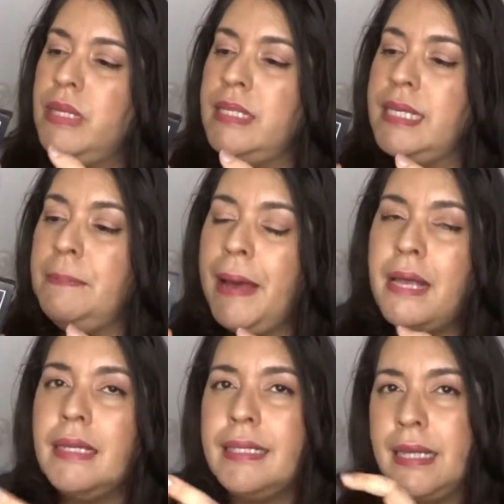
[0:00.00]
C
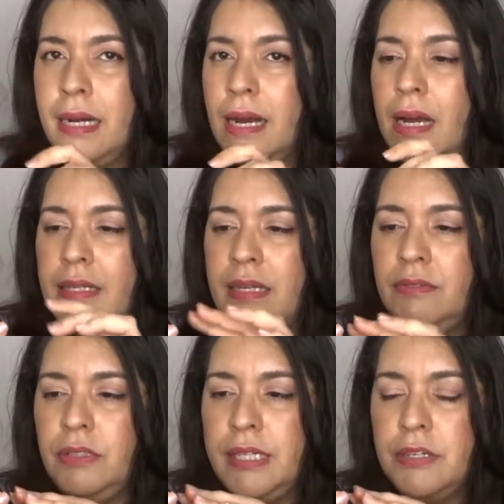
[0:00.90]
palette that I got
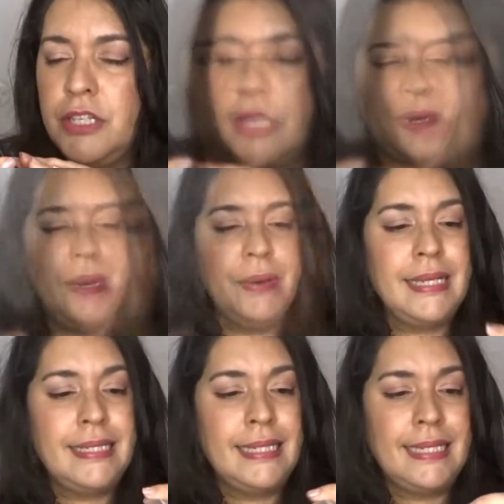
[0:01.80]
several years ago. But
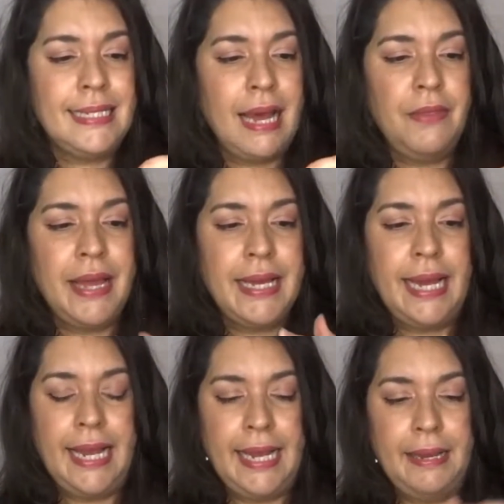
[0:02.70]
anyways, this is how they
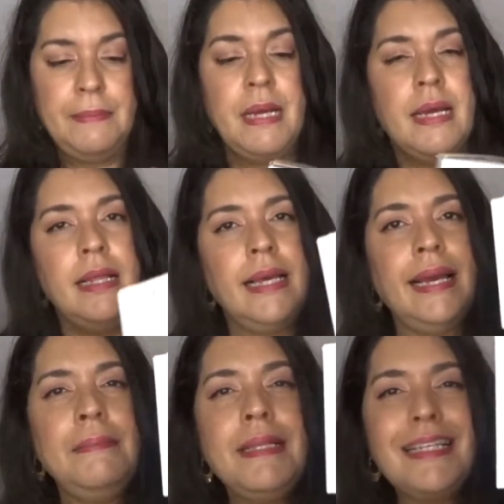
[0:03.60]
came. They
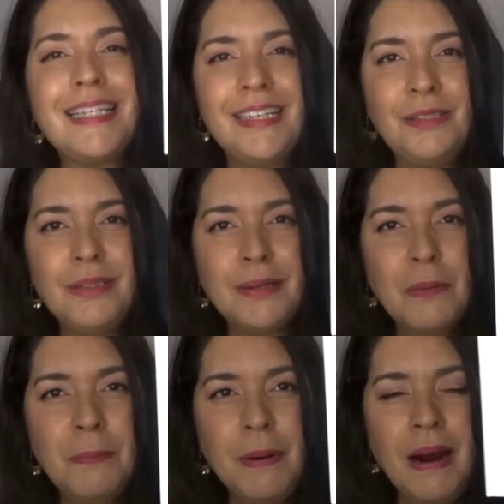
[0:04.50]
came in this cute
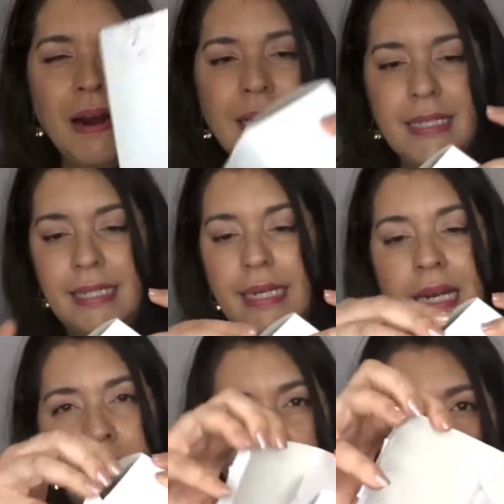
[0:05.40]
little box, and
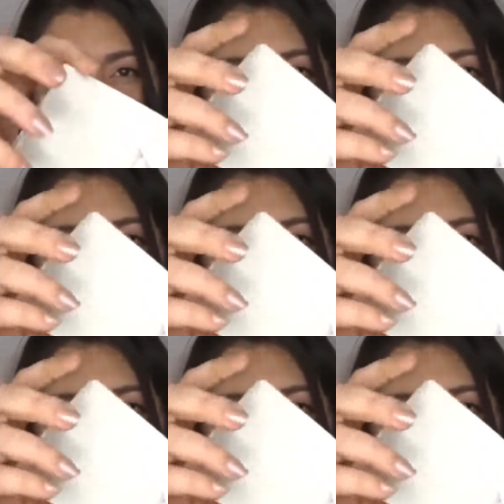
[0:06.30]
when